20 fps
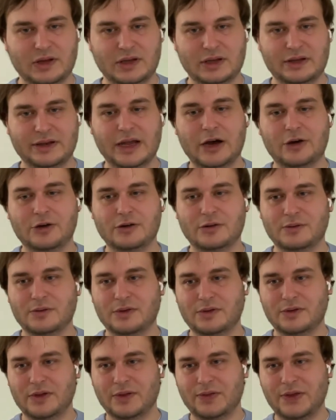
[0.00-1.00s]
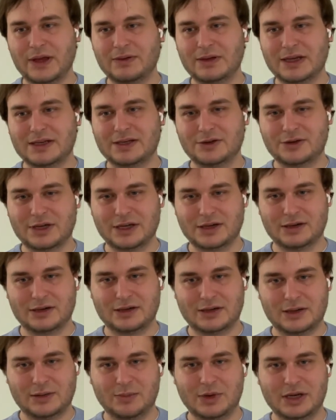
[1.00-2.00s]
Now, the thing that you can
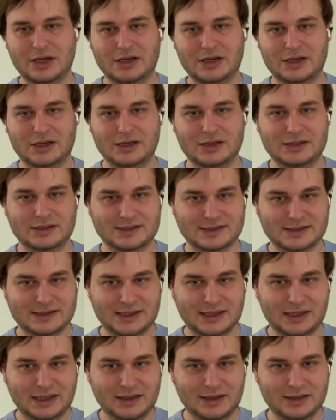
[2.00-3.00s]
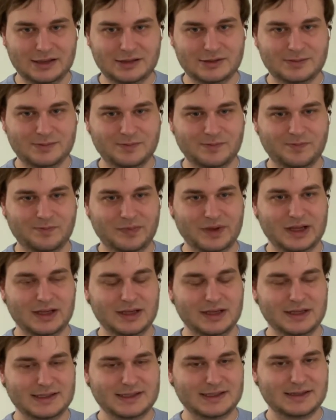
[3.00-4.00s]
immediately see here
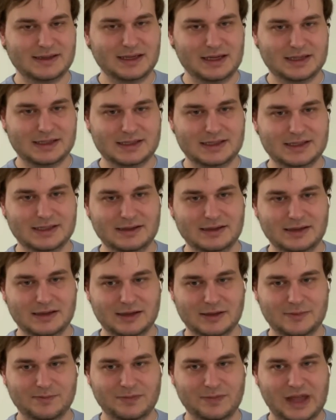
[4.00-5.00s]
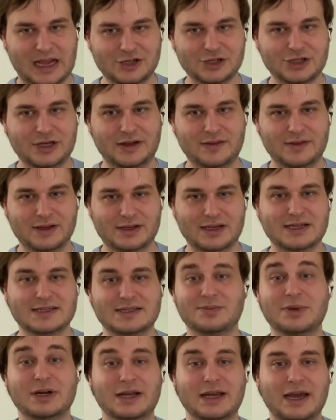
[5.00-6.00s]
is that actually the
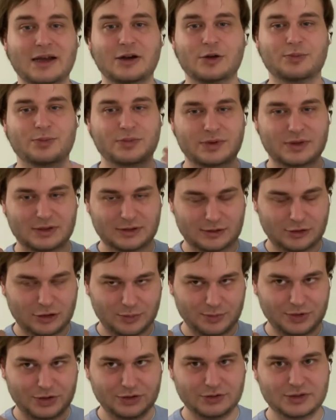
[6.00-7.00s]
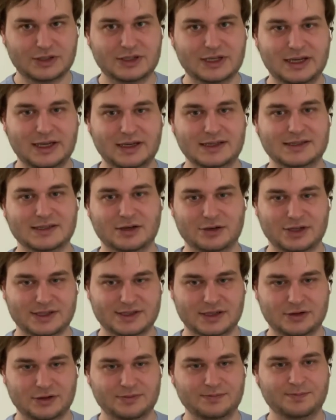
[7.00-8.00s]
customer cannot compute keys on his
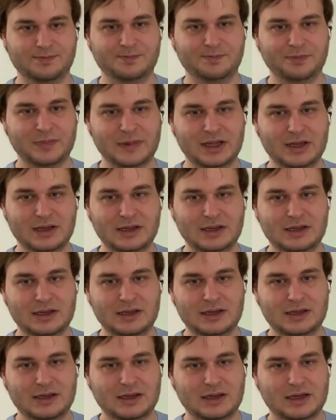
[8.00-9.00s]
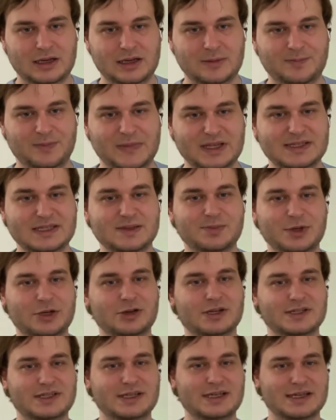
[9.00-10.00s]
own. This is
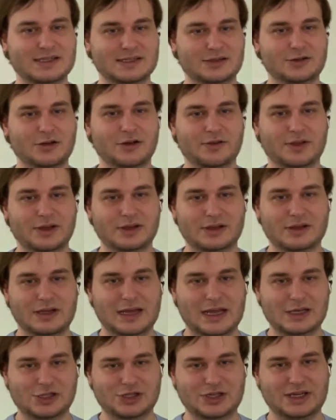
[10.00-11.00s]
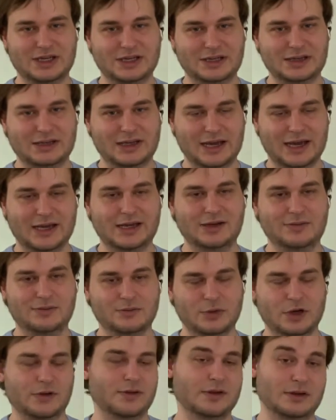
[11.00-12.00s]
because he doesn't know the hash key k,
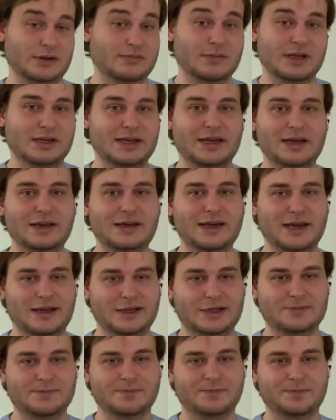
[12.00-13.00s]
or the key k.